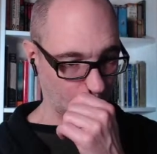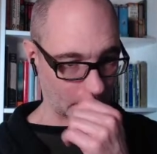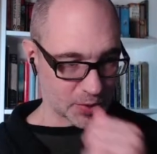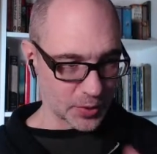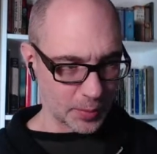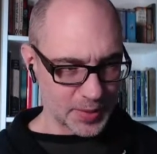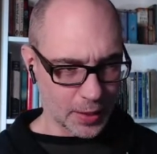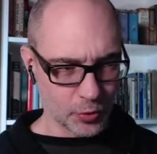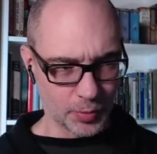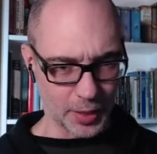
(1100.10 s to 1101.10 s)
So I'm down
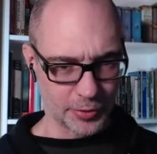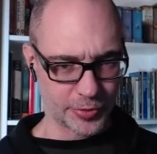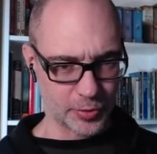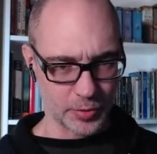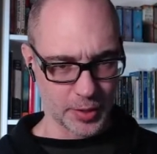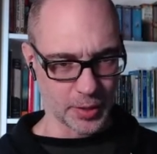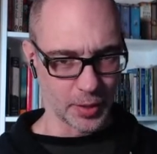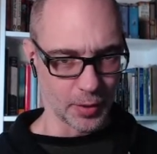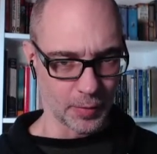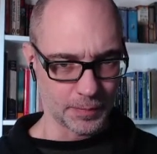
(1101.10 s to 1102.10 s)
to about 30
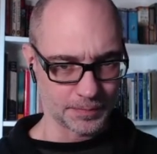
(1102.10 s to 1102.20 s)
now.